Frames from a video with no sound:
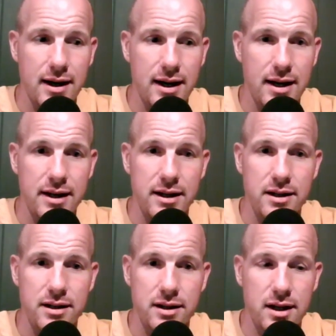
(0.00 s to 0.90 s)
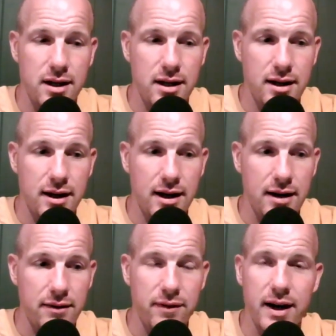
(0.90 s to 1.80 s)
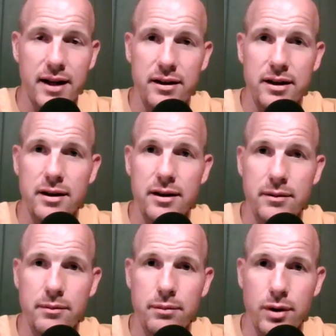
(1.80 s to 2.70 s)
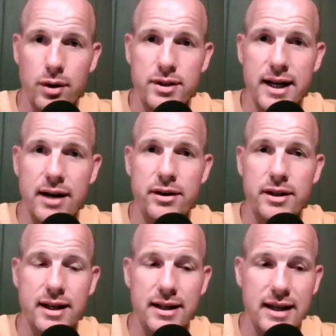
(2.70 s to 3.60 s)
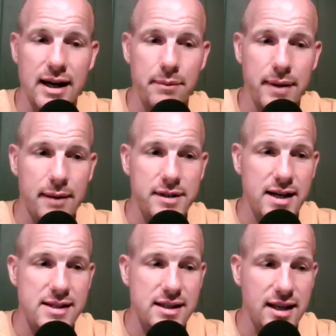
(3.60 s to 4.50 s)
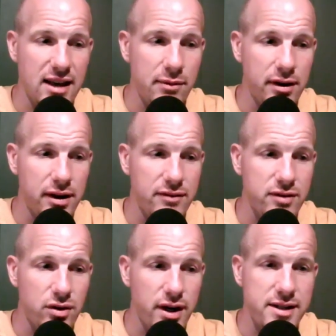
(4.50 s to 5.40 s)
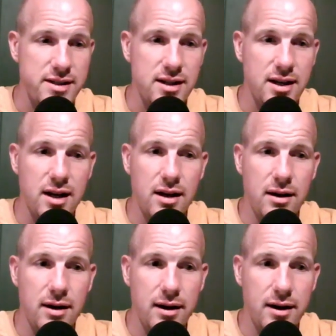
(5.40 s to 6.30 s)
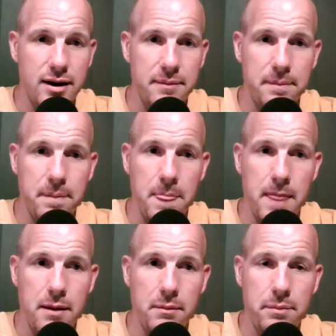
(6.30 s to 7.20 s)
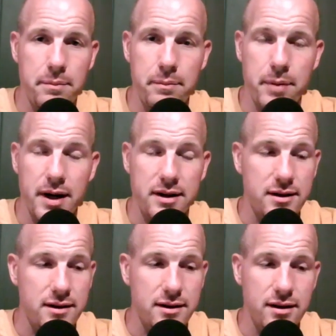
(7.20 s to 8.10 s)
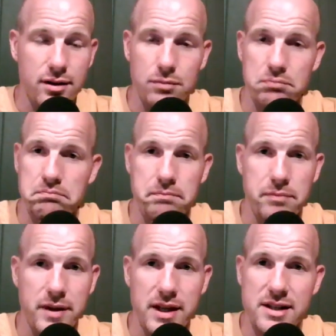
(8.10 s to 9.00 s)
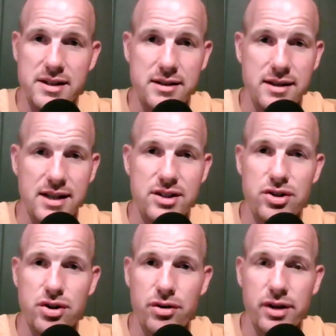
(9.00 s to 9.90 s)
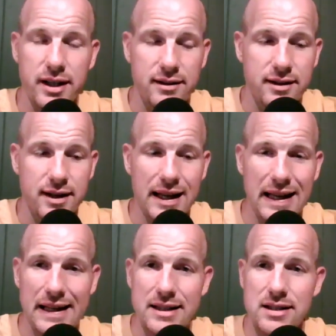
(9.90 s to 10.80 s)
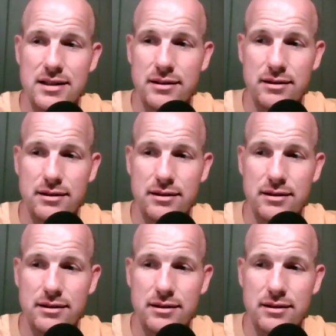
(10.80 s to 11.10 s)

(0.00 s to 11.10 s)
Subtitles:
I finally broke down and got baptized and gave my life to Christ. But, you know, it's a journey, and